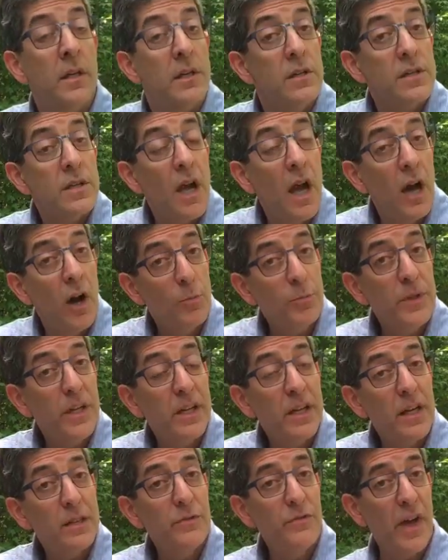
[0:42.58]
So I hope you
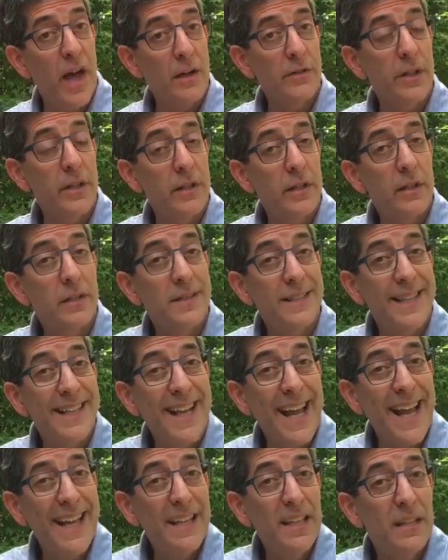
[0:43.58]
got value here
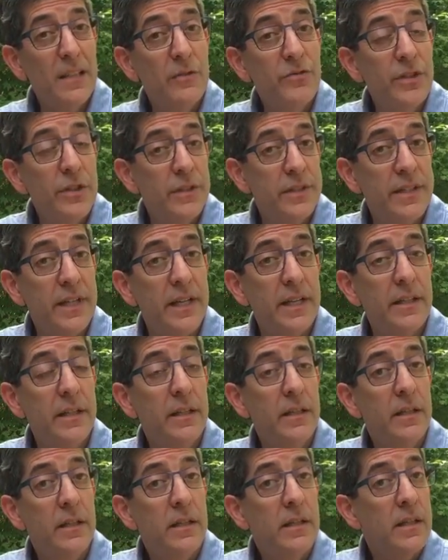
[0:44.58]
today, and if you did,
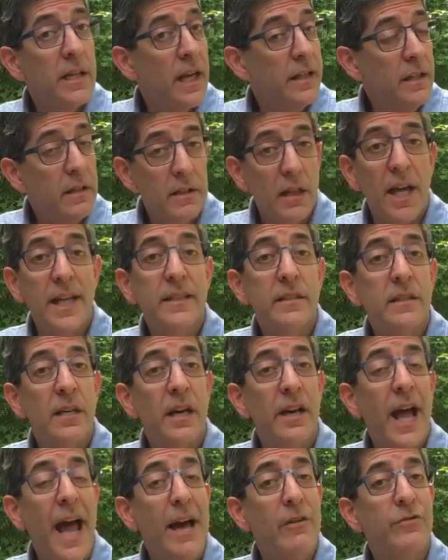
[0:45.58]
and you'd like
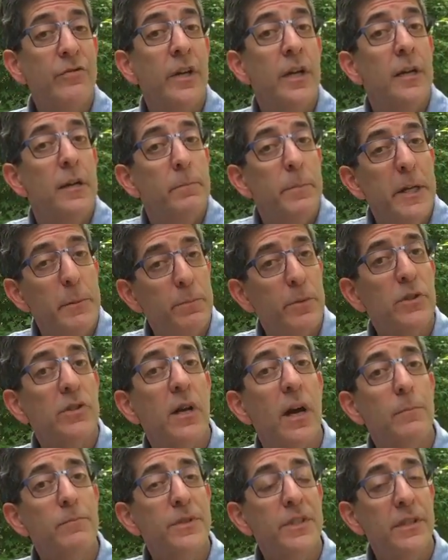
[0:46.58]
to have people
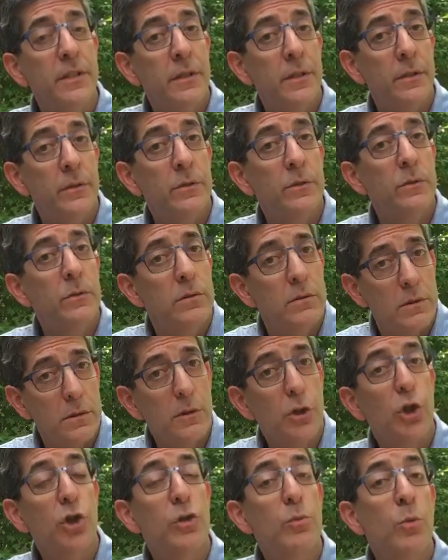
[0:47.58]
come to you,
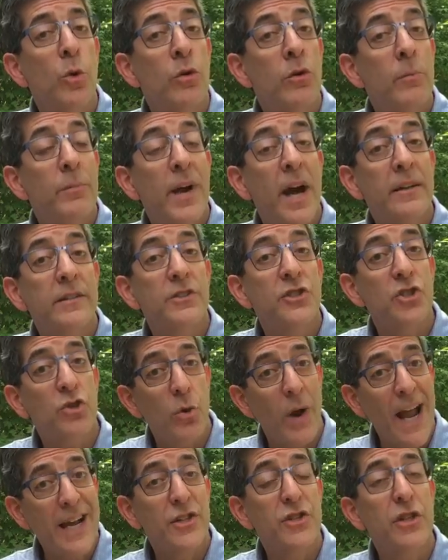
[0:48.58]
learn more about
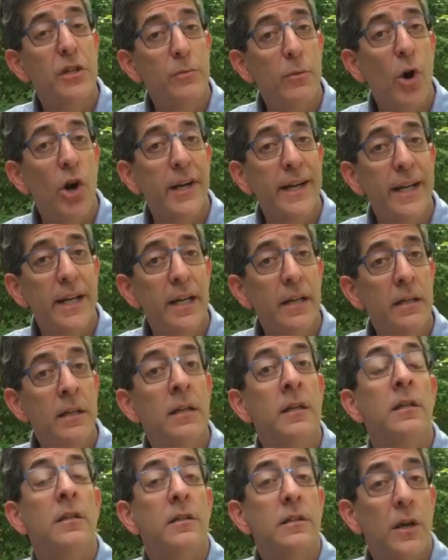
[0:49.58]
attraction marketing,
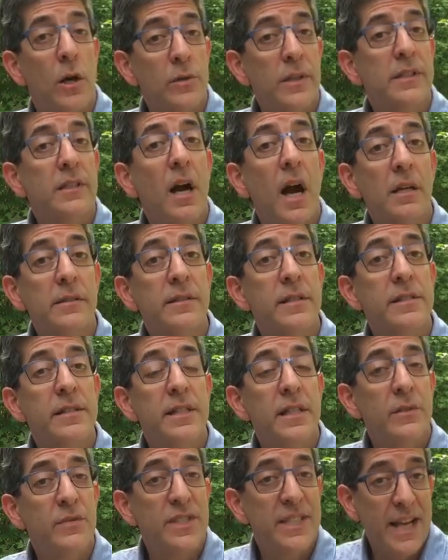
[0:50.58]
go to
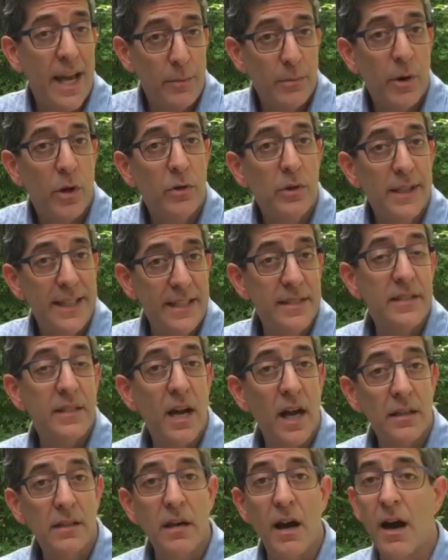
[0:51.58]

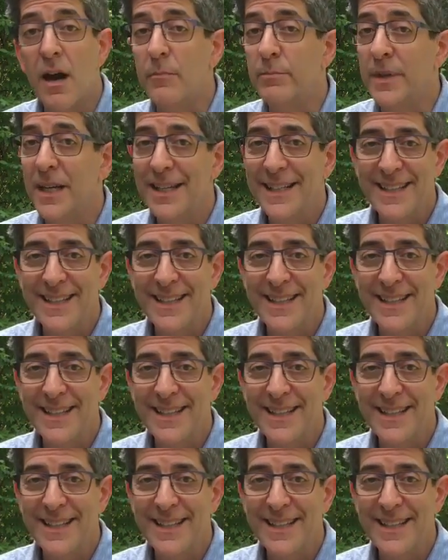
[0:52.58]
drstevesaboleads.com.